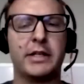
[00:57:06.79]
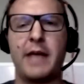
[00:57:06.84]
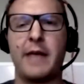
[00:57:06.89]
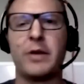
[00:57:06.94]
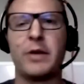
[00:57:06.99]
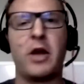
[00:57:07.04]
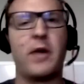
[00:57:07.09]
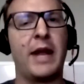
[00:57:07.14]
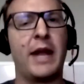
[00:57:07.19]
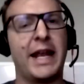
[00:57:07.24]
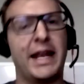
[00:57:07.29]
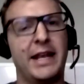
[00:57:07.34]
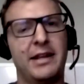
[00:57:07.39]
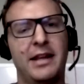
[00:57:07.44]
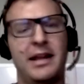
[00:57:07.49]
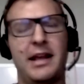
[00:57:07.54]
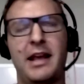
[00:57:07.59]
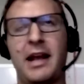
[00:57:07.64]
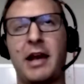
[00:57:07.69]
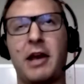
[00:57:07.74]
ago,
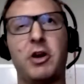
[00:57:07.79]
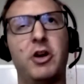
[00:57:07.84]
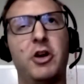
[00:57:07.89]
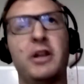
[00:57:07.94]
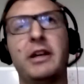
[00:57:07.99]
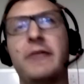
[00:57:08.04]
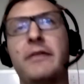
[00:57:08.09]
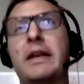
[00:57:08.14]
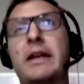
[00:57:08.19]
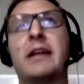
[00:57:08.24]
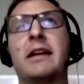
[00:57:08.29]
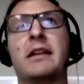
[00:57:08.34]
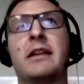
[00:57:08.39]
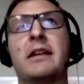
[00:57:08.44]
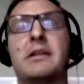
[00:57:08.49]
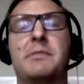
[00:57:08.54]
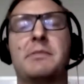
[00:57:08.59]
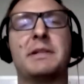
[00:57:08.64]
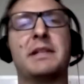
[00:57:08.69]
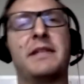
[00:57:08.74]
and I couldn't even get into the
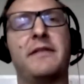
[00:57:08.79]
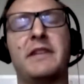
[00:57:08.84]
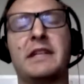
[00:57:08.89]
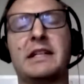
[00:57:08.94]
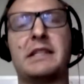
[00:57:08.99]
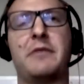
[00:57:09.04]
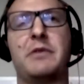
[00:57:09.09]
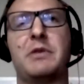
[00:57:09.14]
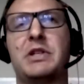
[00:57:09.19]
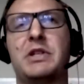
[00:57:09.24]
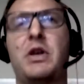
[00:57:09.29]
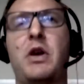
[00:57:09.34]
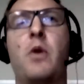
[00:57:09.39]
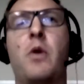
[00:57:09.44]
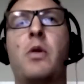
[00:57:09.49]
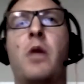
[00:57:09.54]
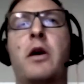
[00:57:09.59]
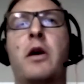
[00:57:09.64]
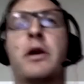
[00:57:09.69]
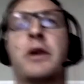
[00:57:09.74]
specifics. It was so
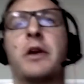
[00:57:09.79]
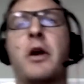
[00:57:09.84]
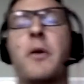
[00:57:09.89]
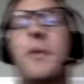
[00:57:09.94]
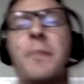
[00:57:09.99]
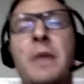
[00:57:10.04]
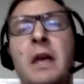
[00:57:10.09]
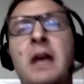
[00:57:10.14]
long ago.